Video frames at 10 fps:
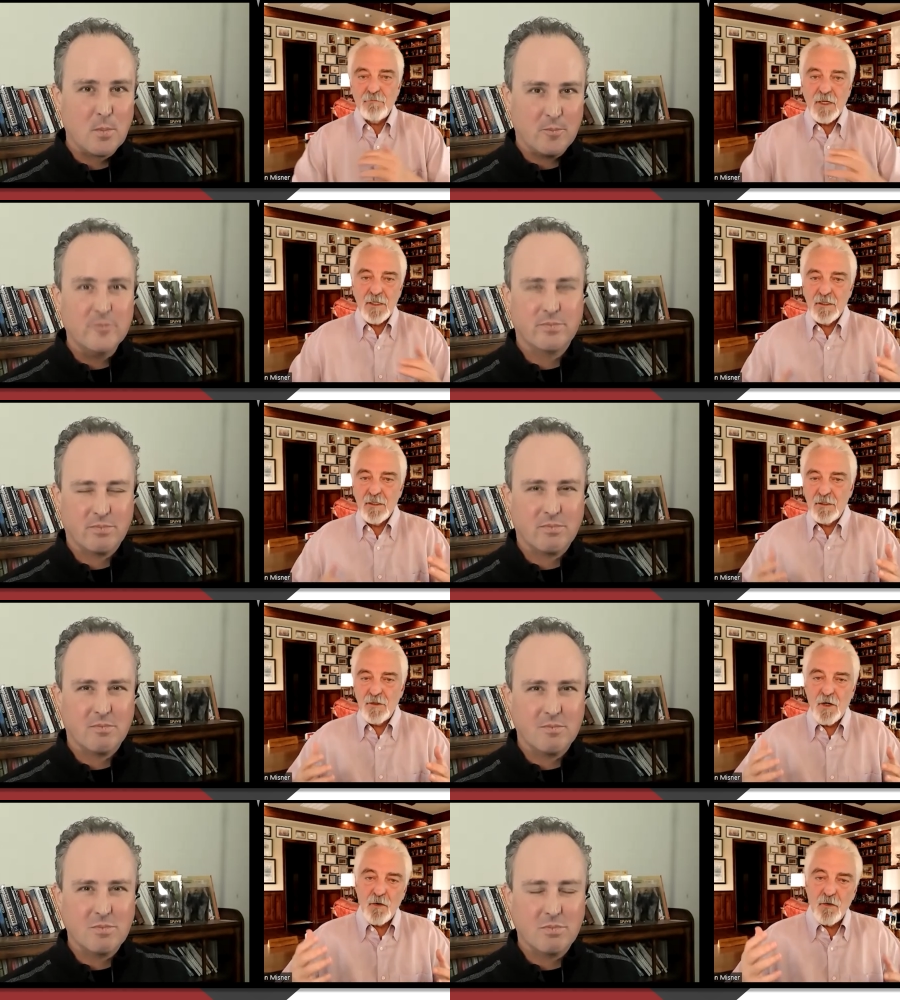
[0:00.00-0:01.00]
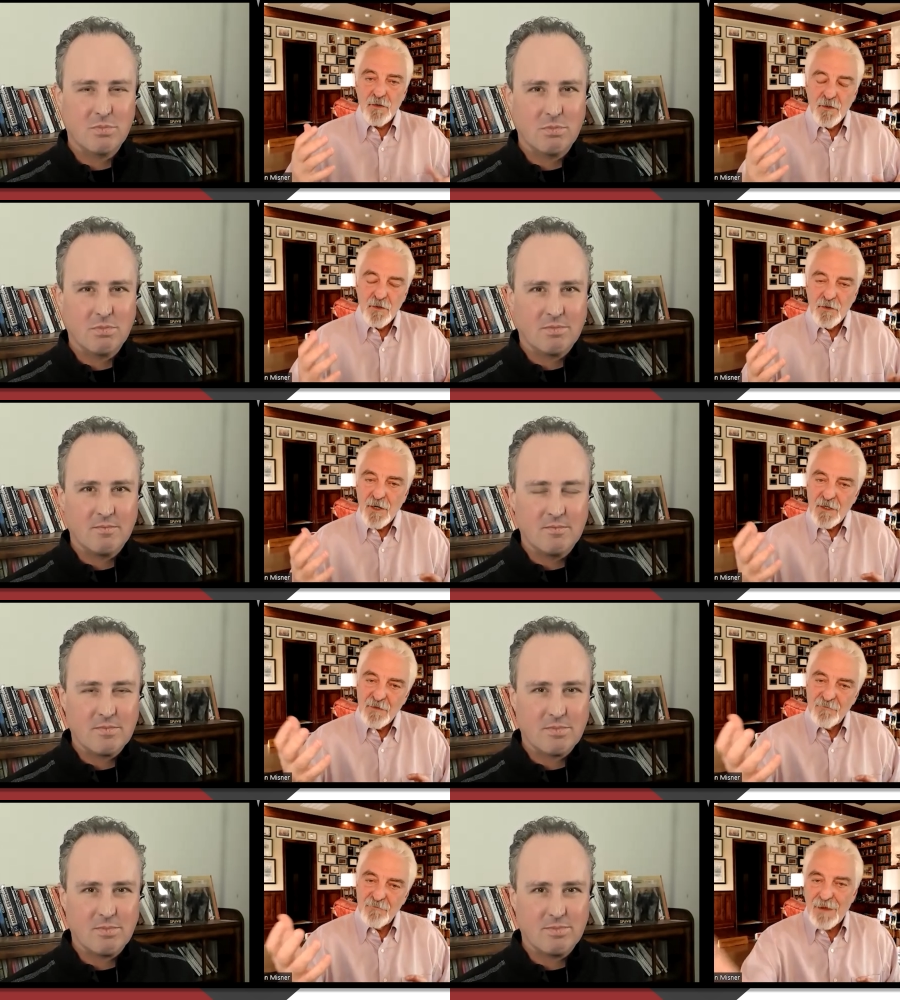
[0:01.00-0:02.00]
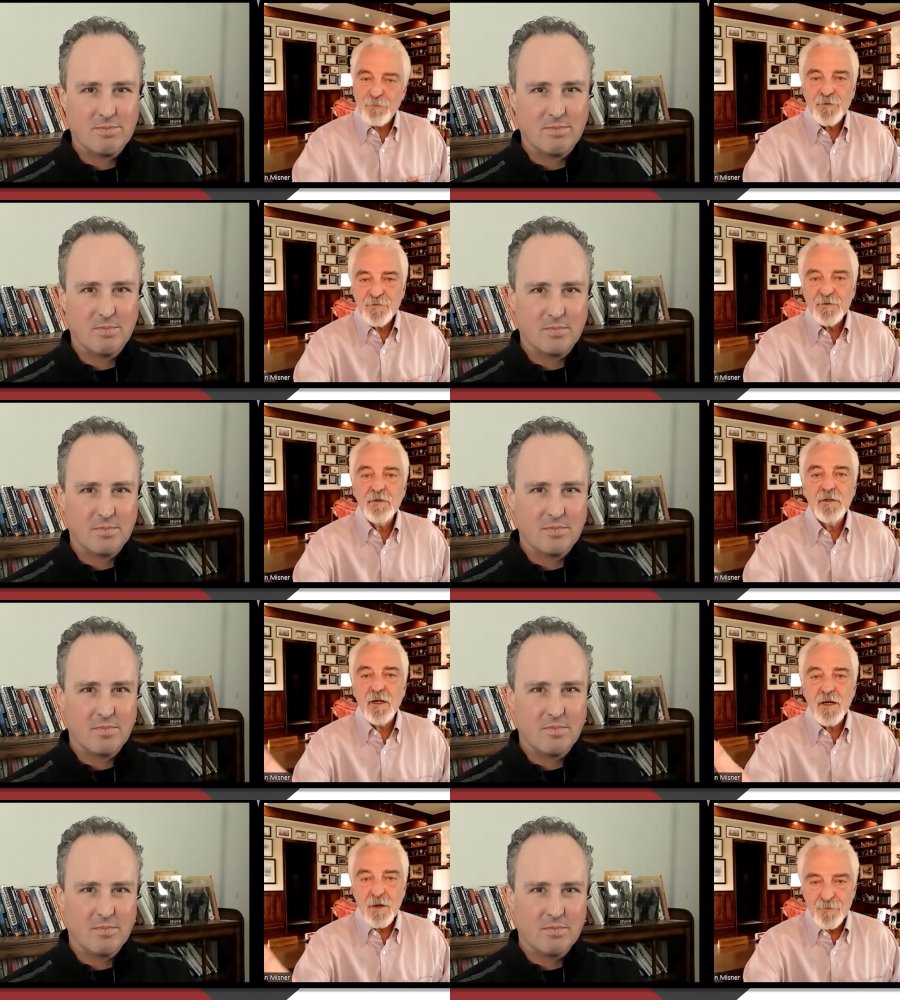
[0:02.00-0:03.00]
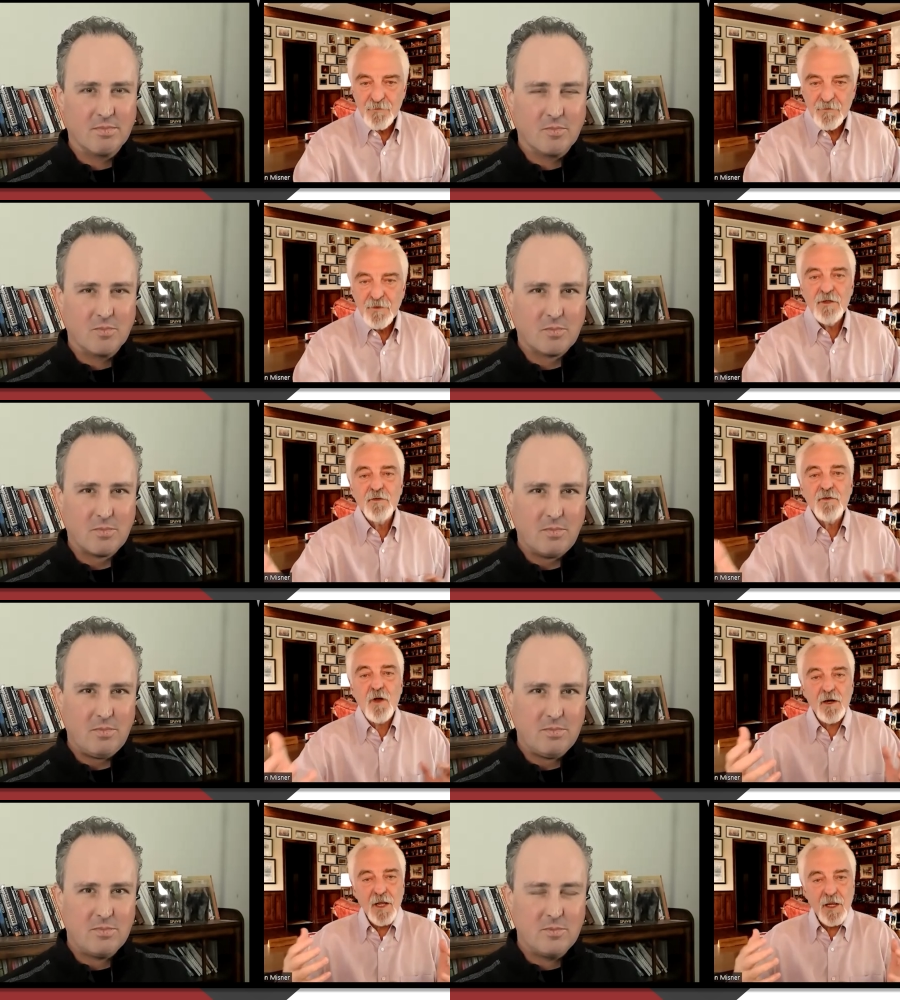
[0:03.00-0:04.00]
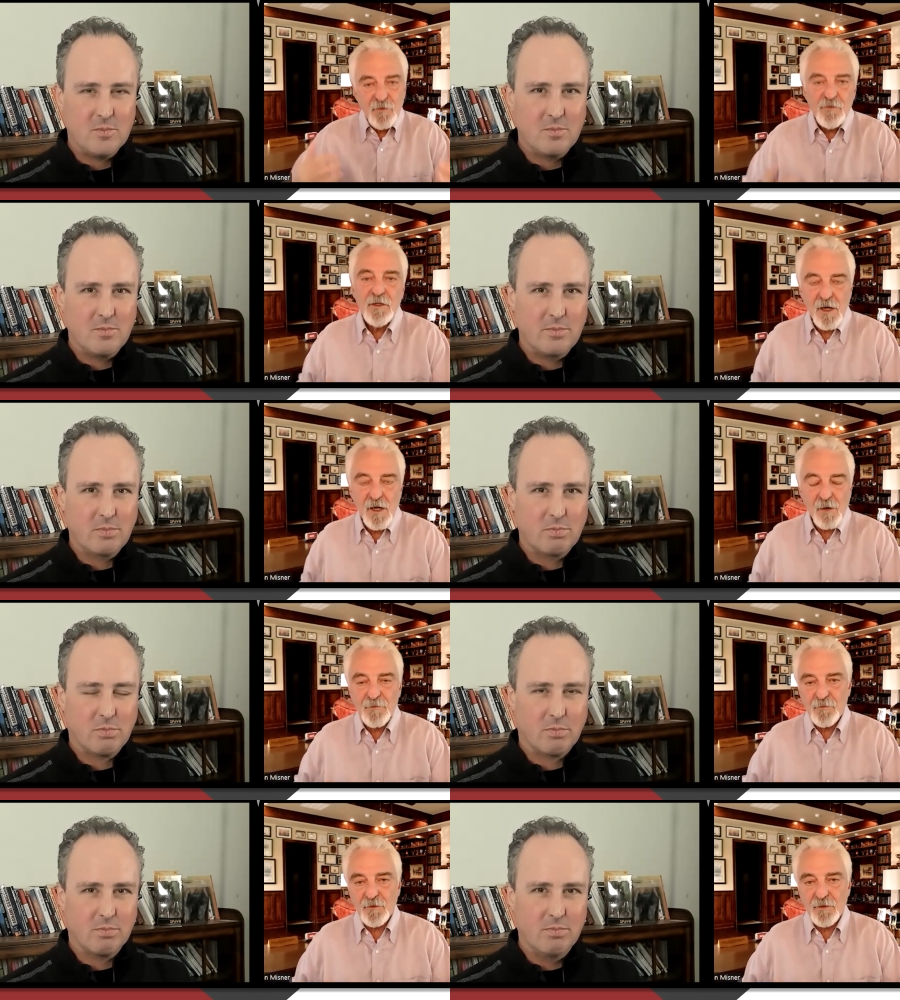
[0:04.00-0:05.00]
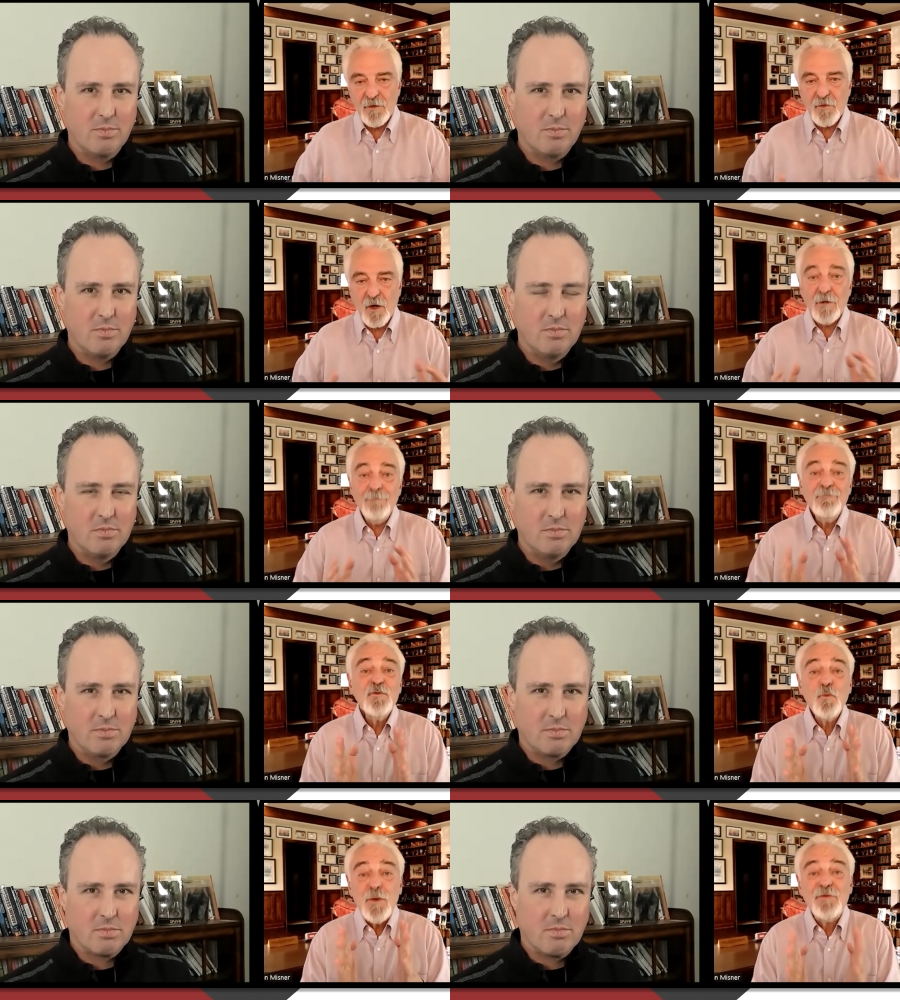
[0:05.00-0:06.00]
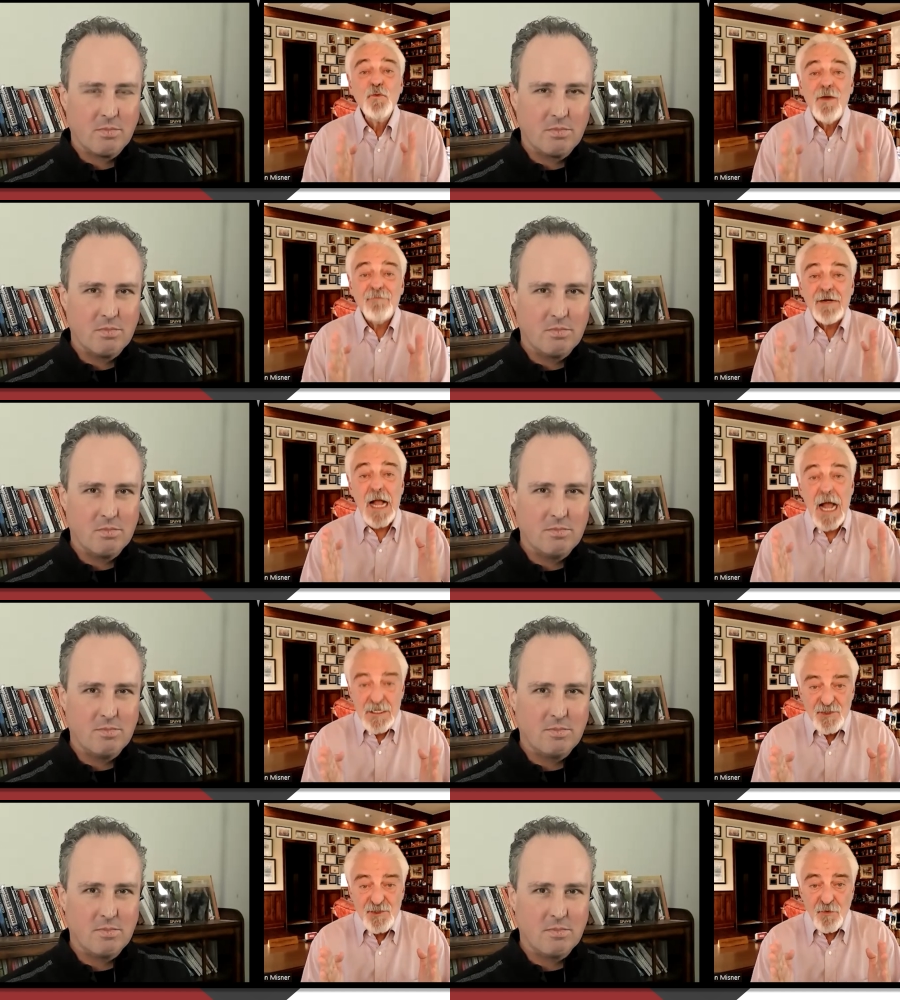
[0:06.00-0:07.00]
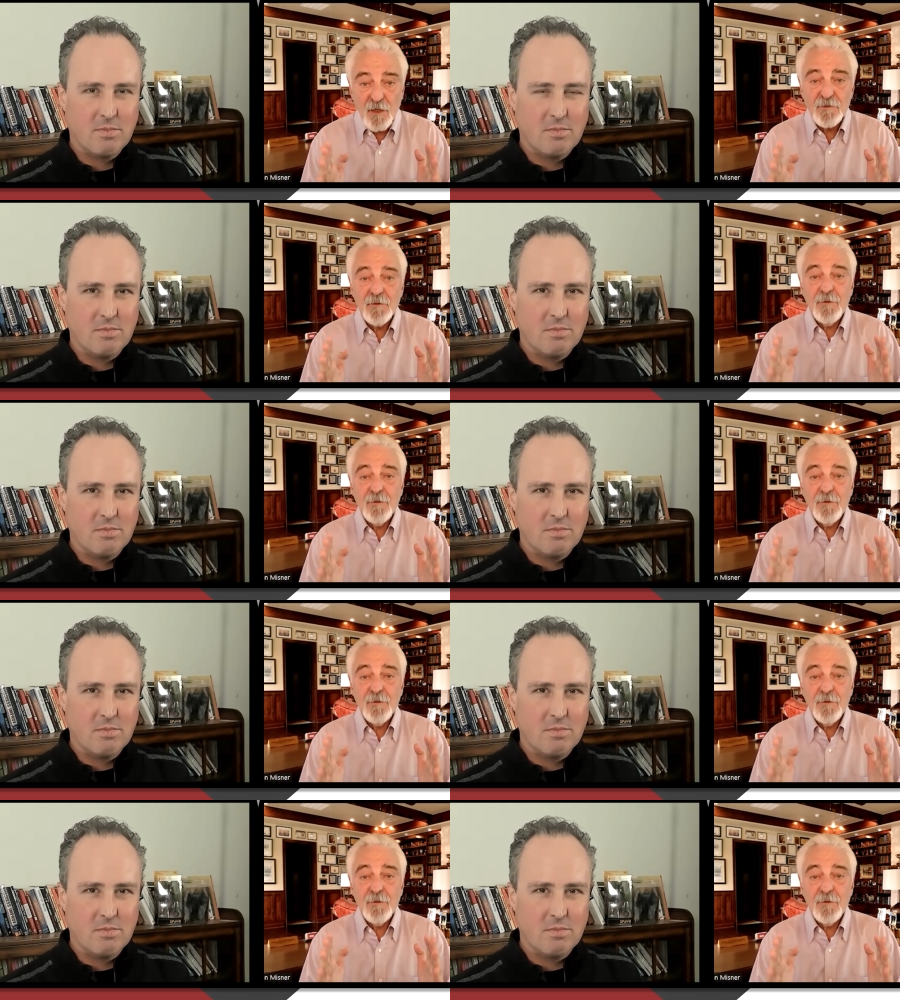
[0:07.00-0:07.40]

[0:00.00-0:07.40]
Speaker 1: meaning you know you got to give that person an opportunity to talk, and you need an opportunity to talk. So we do have a construct